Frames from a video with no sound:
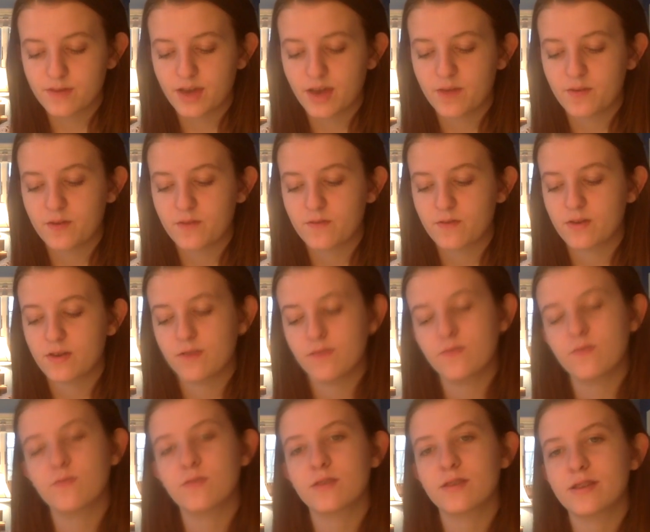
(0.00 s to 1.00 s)
However, if
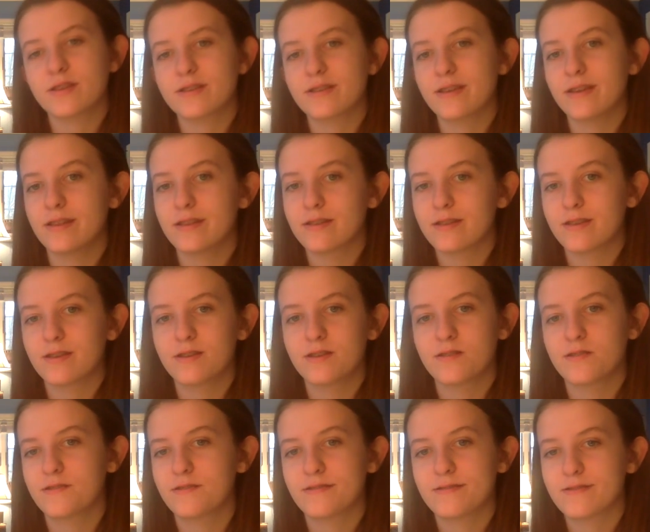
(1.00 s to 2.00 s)
you leaked it,
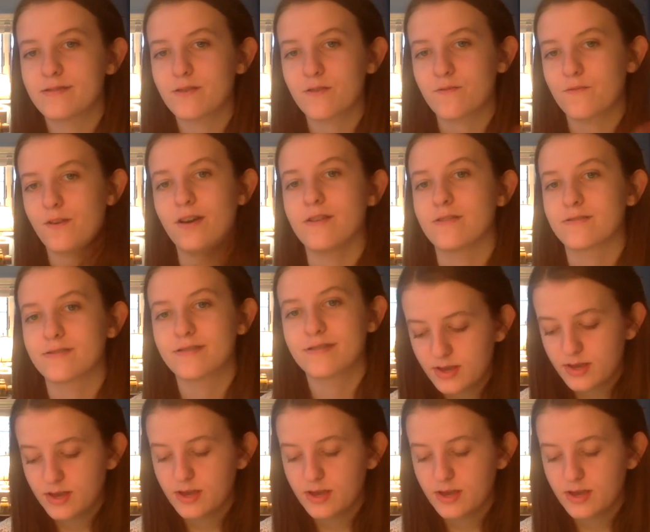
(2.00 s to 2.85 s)
it's your fault.